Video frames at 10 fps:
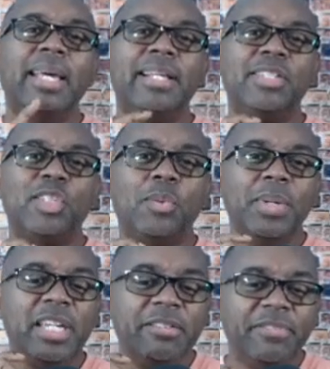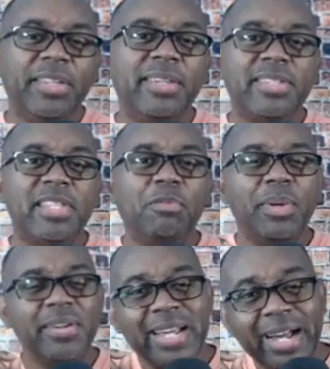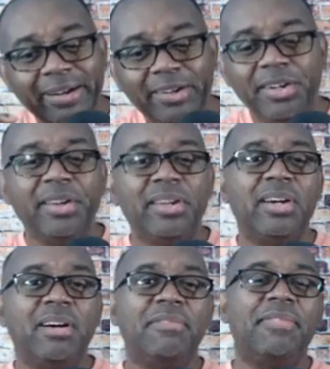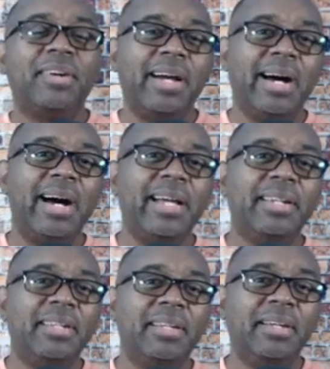And so we can feel as if we are not good enough for God,